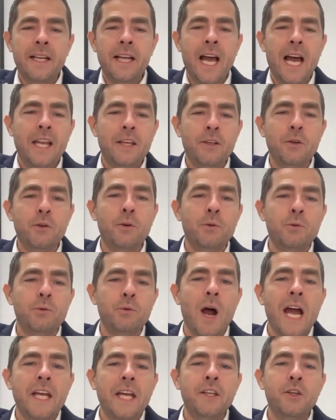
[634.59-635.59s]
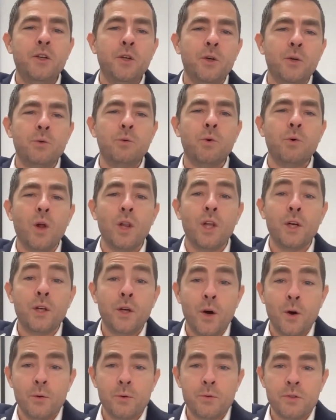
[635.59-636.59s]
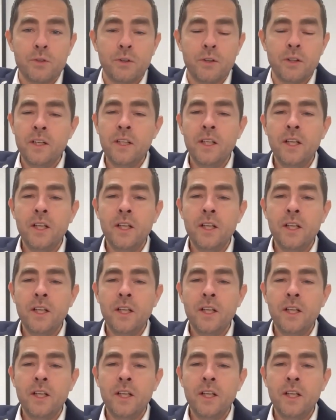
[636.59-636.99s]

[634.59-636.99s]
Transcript: and you ride your roller coaster.